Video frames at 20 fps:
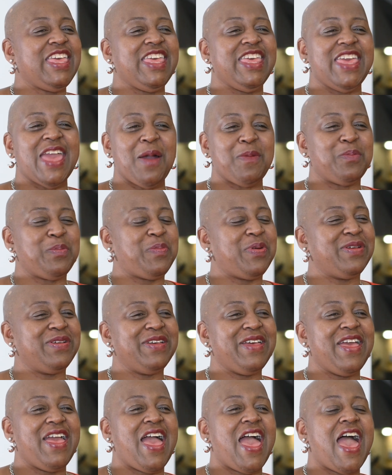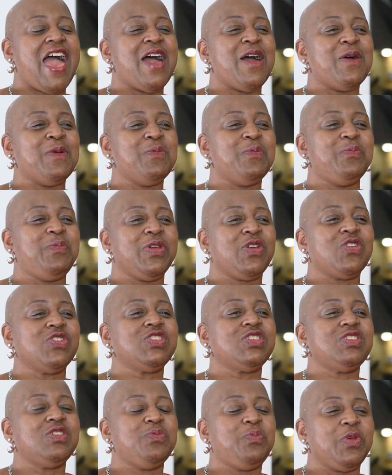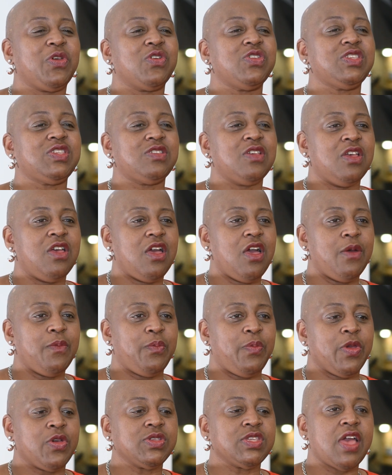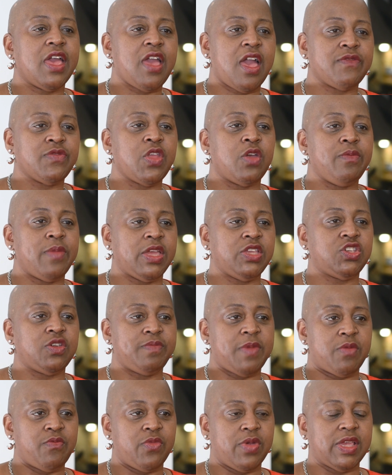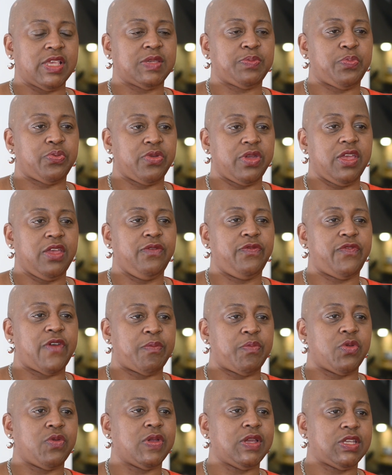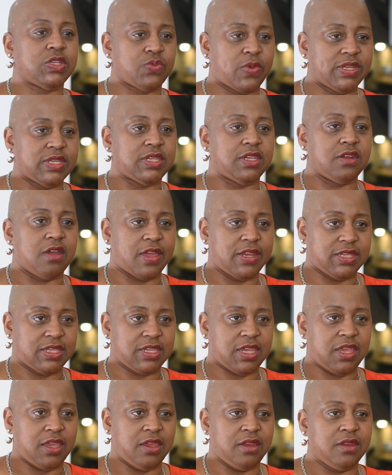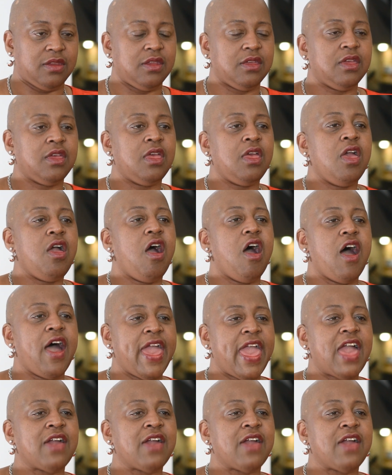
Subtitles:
Yep. Because I have no major memories pre-February 2019, I